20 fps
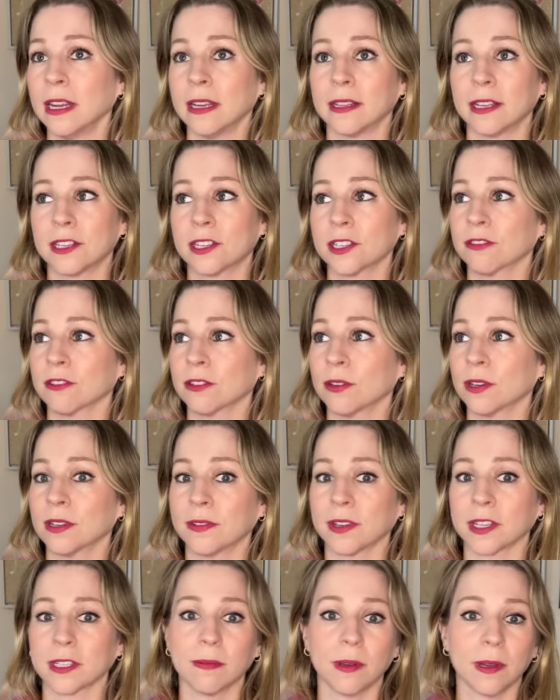They just record a
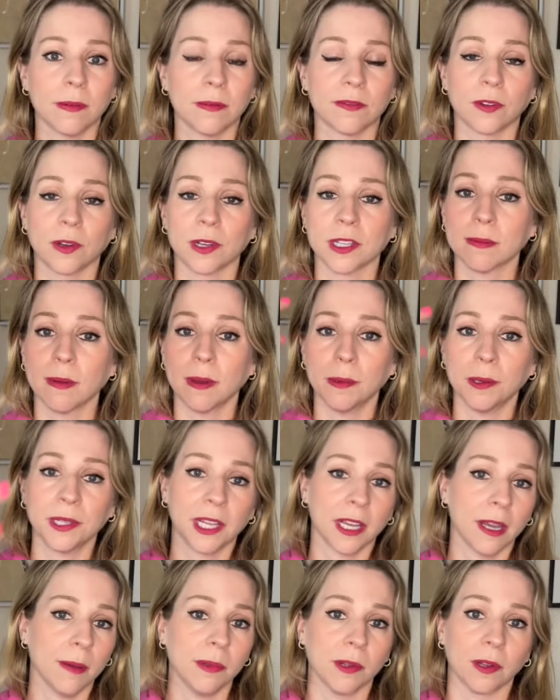voice memo and
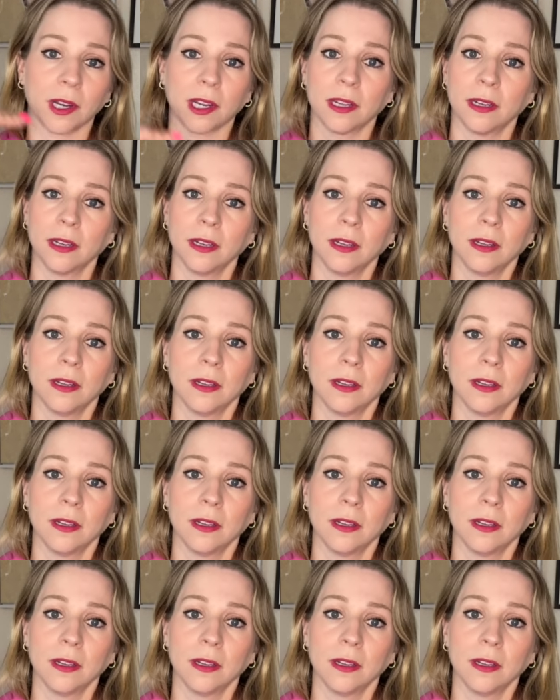they upload it.